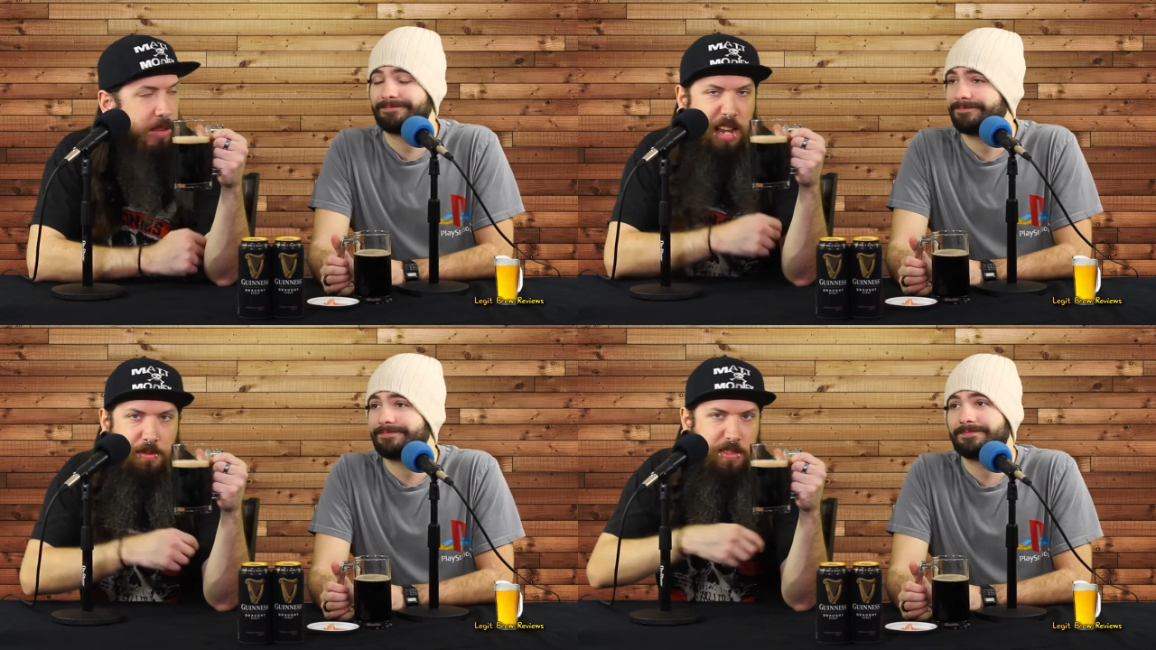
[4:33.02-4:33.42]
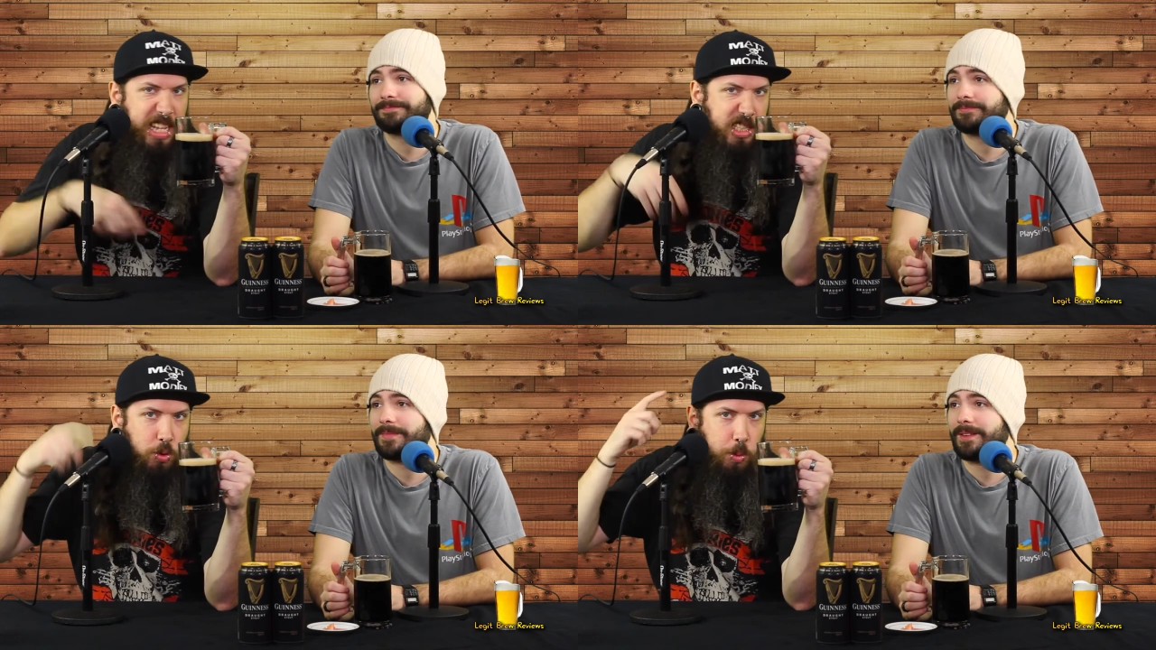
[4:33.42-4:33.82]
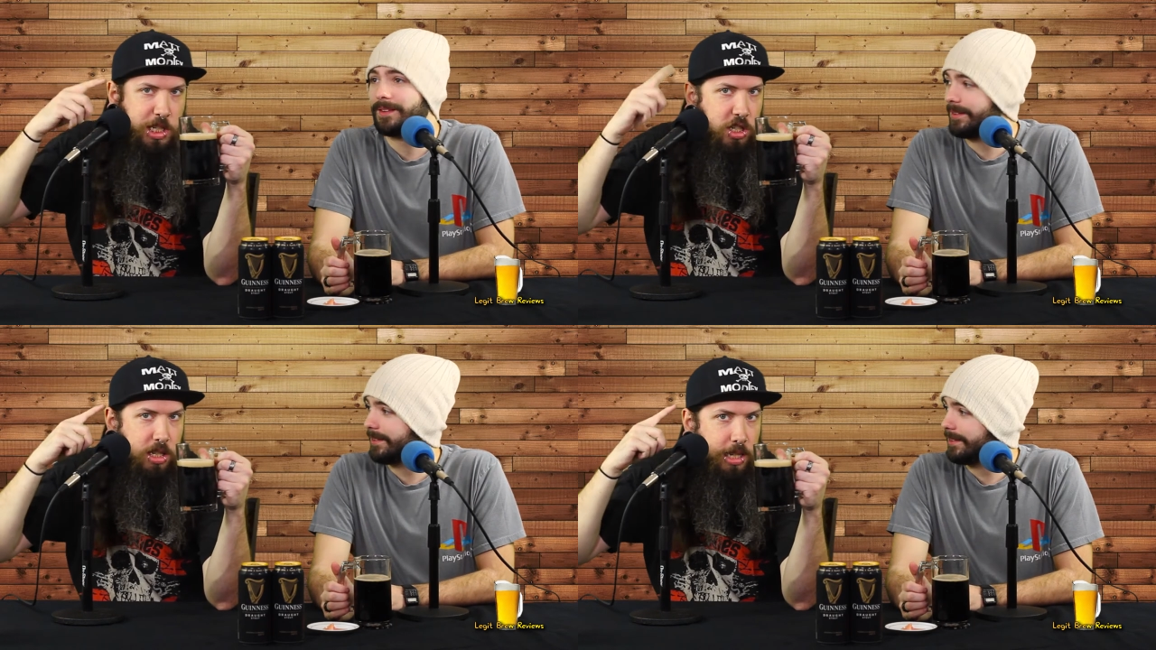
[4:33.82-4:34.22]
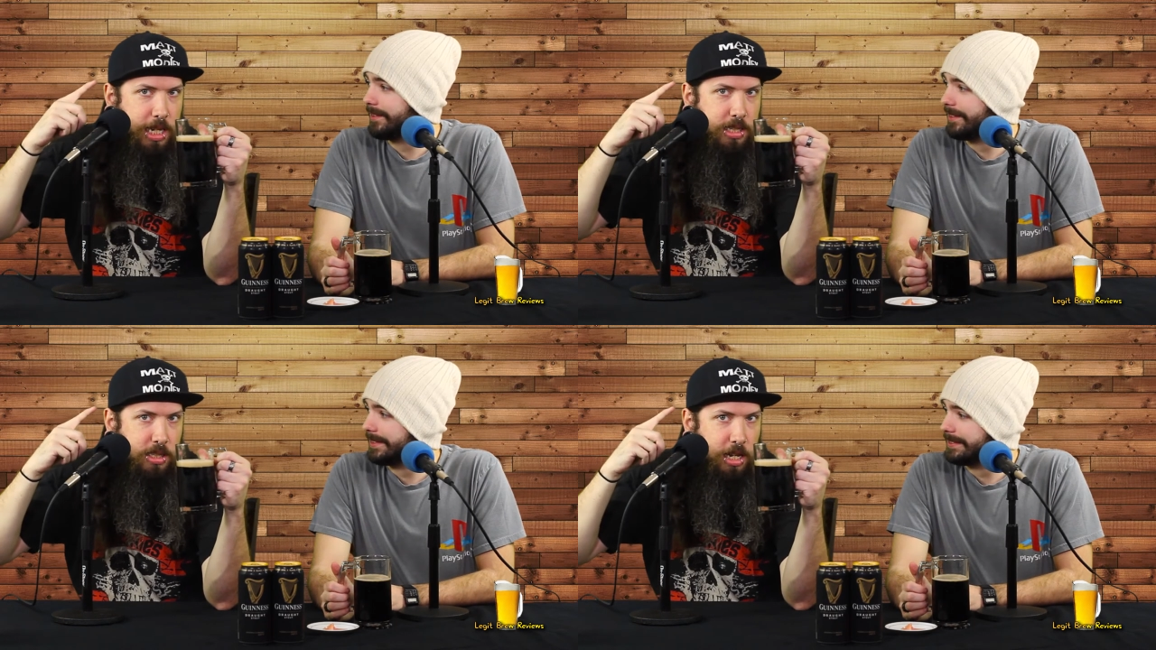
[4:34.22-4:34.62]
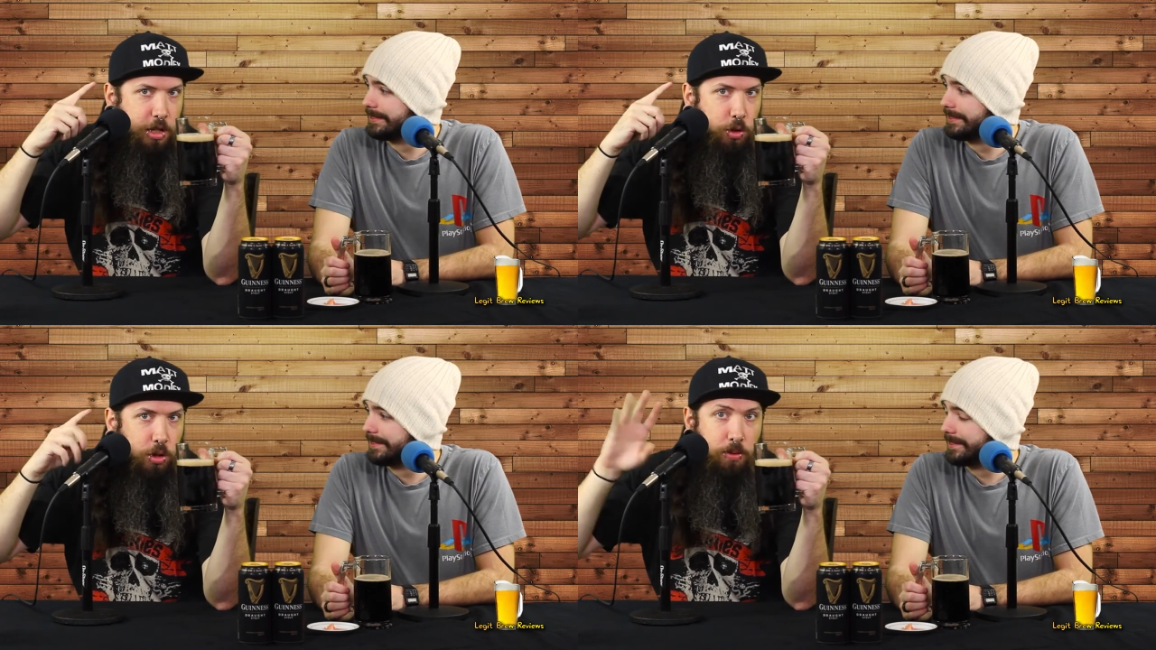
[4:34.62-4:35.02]
Speaker 1: that switch clicks, and
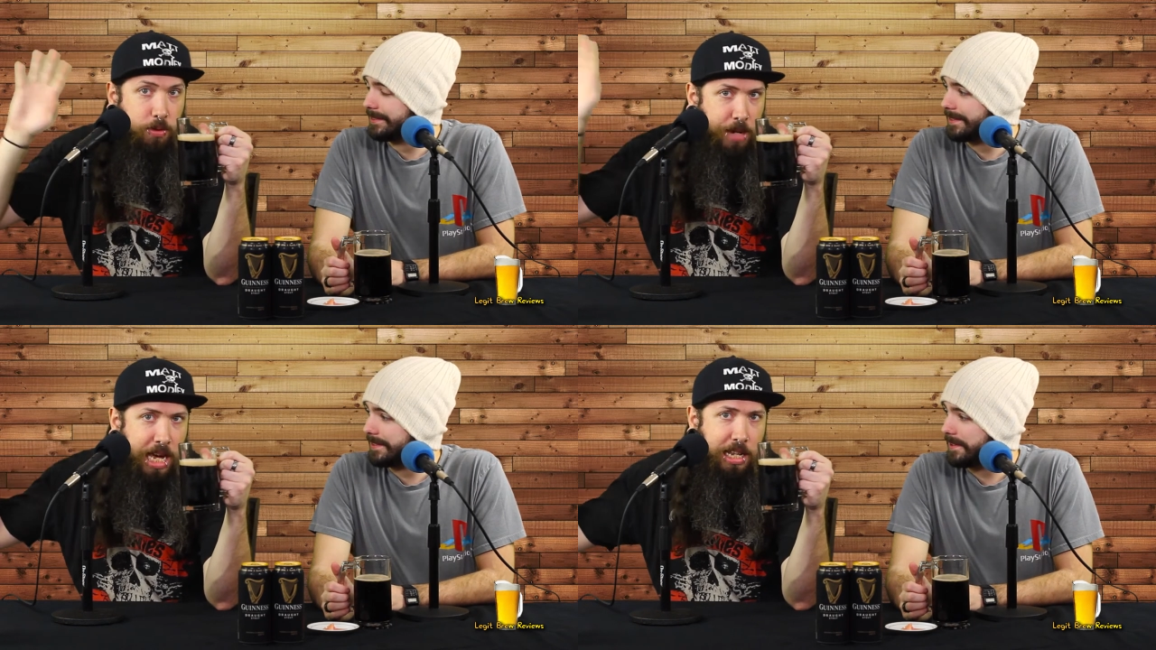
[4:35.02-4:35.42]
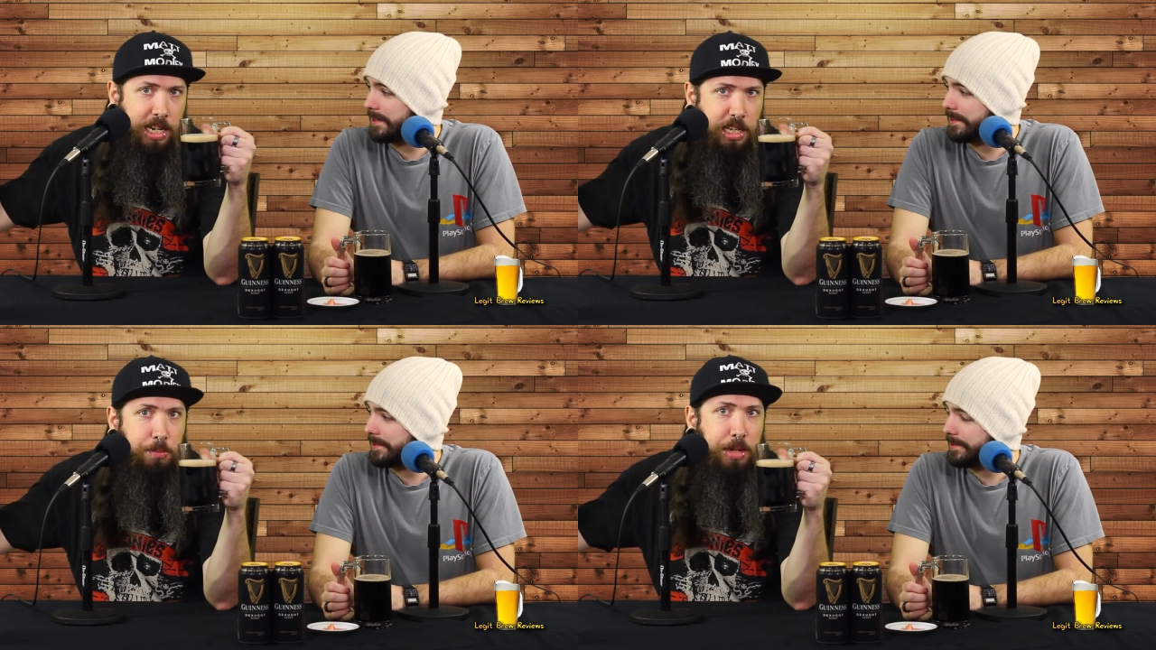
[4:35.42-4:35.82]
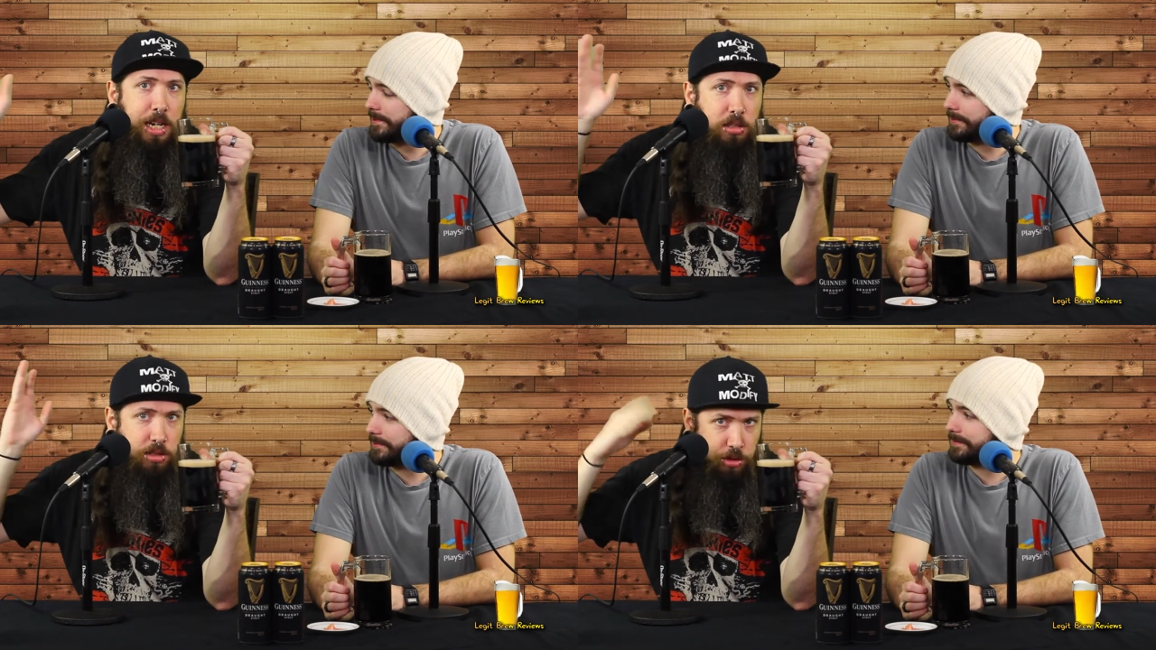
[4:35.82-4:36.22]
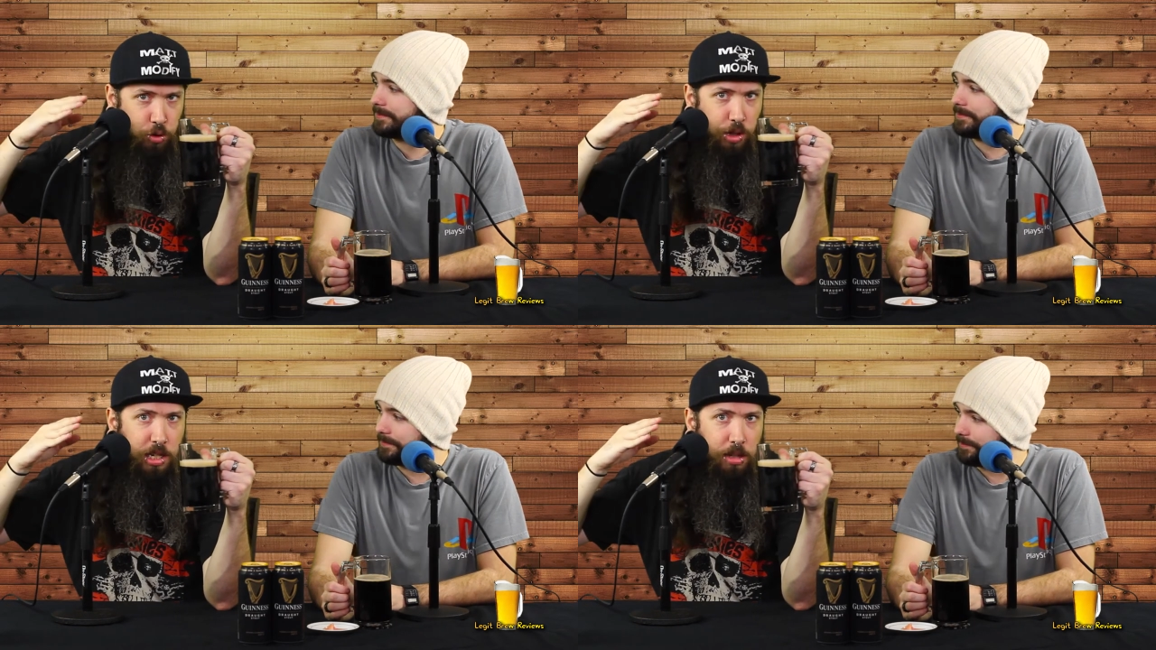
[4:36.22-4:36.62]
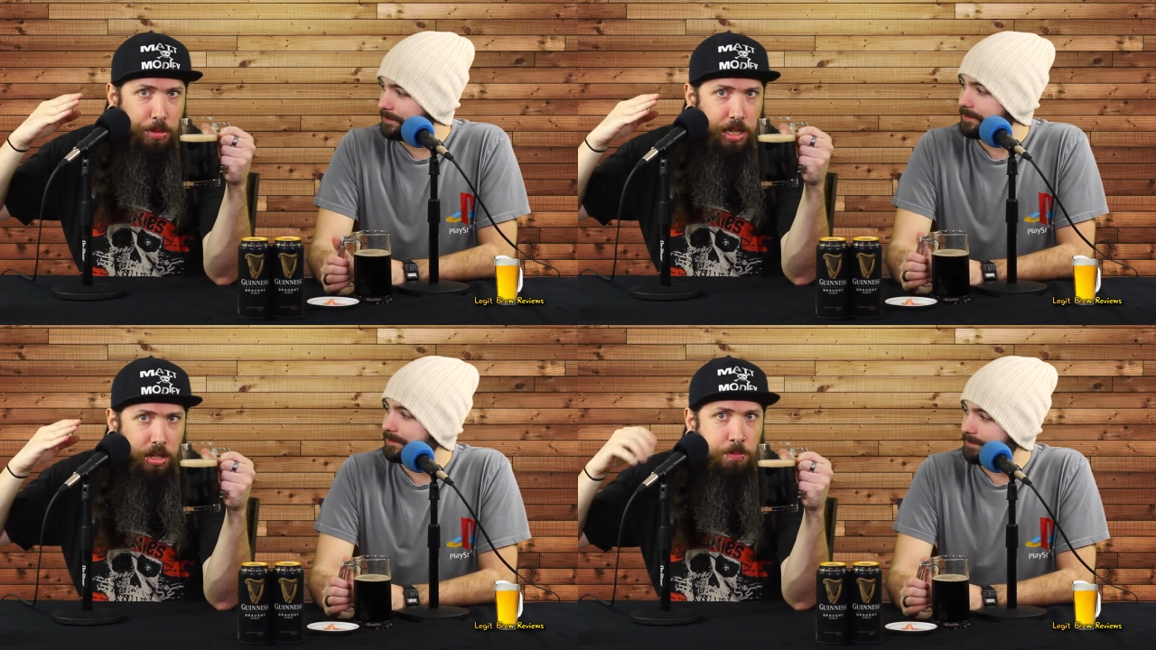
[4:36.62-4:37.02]
you go from not liking beer to drinking
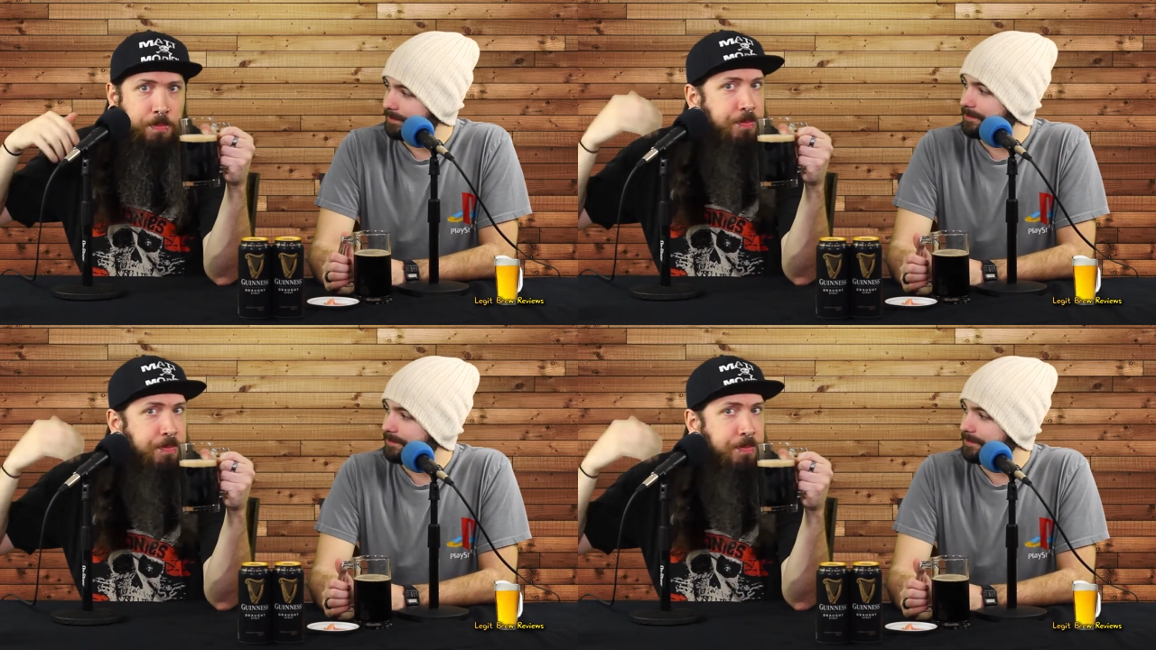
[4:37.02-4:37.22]
beer,